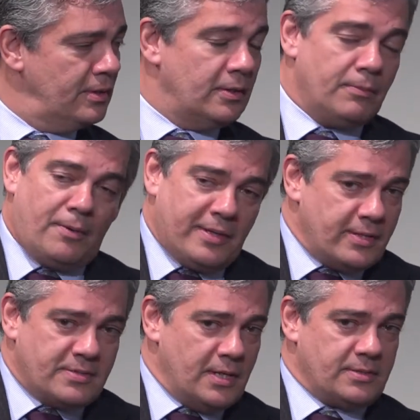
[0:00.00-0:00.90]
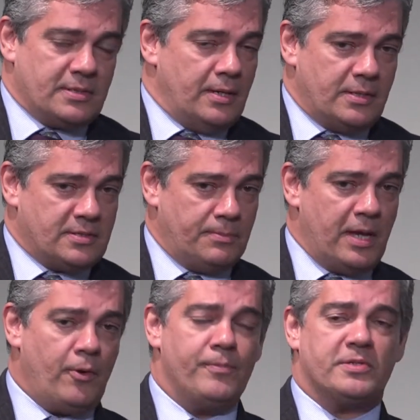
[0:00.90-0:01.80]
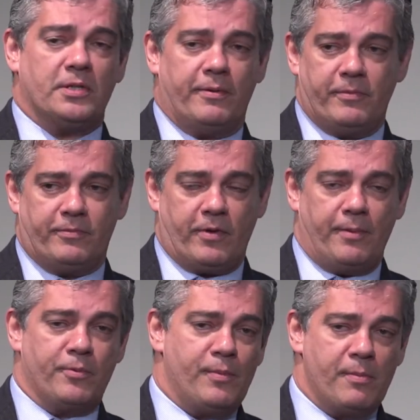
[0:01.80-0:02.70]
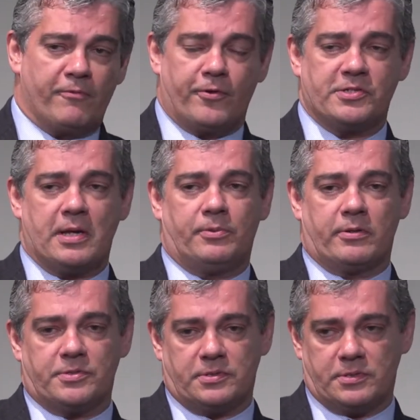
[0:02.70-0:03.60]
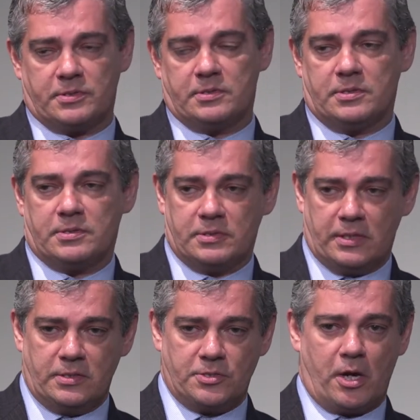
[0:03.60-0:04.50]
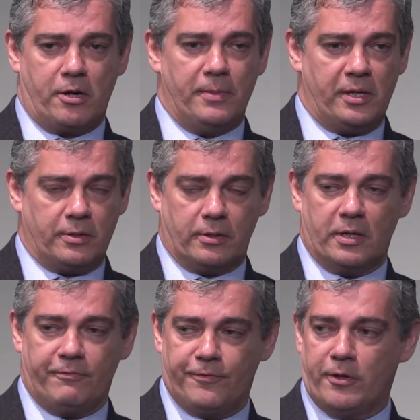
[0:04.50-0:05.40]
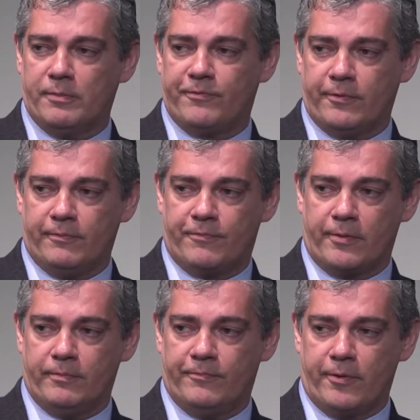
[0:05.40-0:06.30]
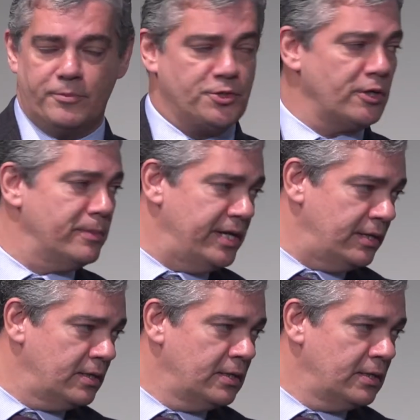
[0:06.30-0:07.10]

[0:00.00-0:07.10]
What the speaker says: Oh, I remember, for example, there was this automaker firm from Germany,